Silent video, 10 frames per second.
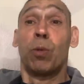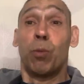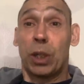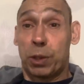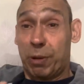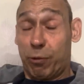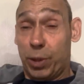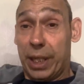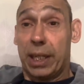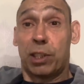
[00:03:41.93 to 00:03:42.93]
once before
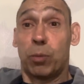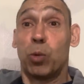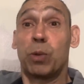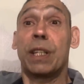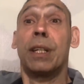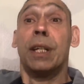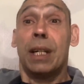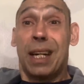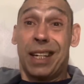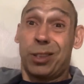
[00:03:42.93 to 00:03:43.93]
that, small kid,
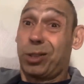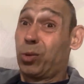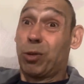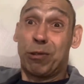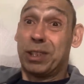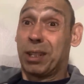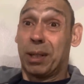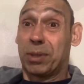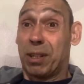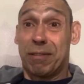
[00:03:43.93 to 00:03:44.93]
and then two or three
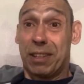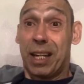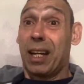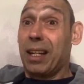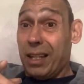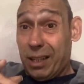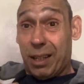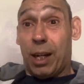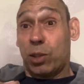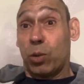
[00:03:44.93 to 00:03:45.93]
times after that,
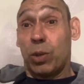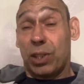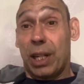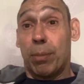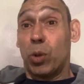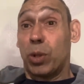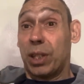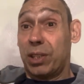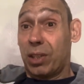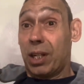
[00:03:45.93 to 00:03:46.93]
I saw the same look in
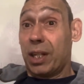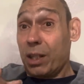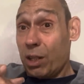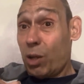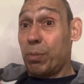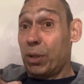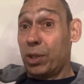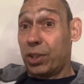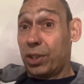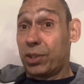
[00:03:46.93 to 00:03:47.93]
his eye, Carl
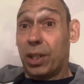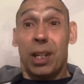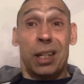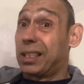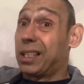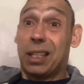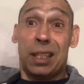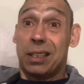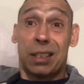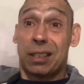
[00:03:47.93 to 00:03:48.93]
Burgess. I didn't
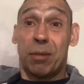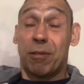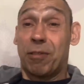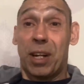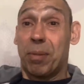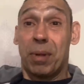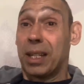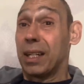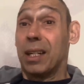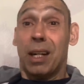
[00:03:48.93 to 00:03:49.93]
need to see him fight,
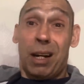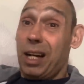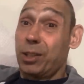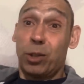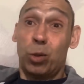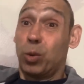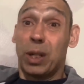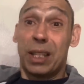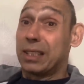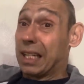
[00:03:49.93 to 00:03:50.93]
mate. I knew
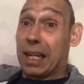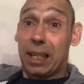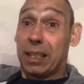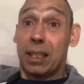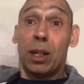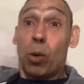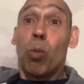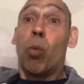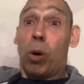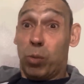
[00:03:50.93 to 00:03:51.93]
exactly
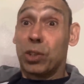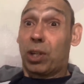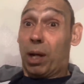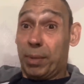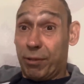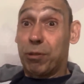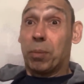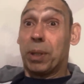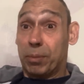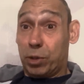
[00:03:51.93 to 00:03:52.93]
what was coming from
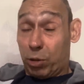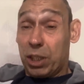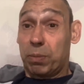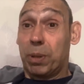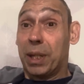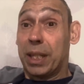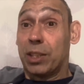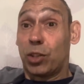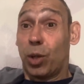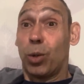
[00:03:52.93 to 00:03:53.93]
him. Trust me, mate.
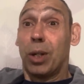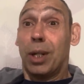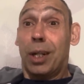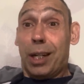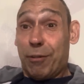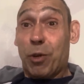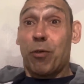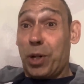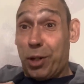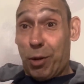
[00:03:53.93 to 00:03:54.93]
So if you ever
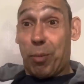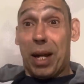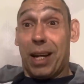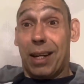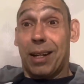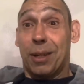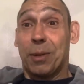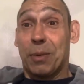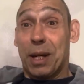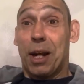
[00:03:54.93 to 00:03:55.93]
want to know about
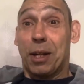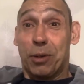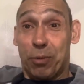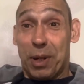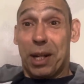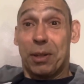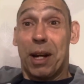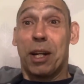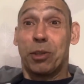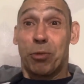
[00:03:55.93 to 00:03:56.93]
an
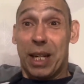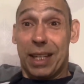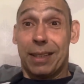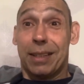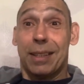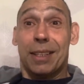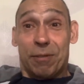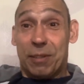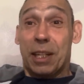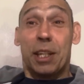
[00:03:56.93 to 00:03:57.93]
underrated
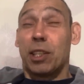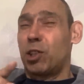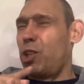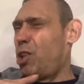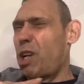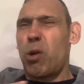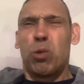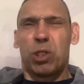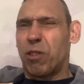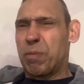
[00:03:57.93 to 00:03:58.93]
thing, and there's
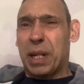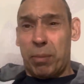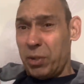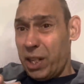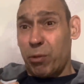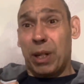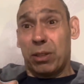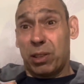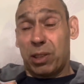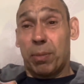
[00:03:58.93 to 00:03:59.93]
loads of men, I'm going to get round
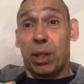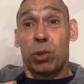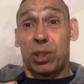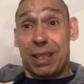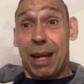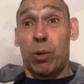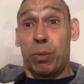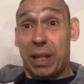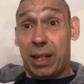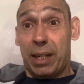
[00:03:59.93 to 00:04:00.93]
to some of those town
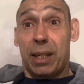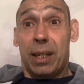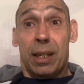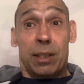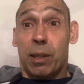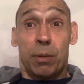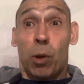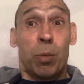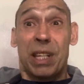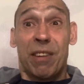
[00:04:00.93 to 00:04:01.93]
men that nobody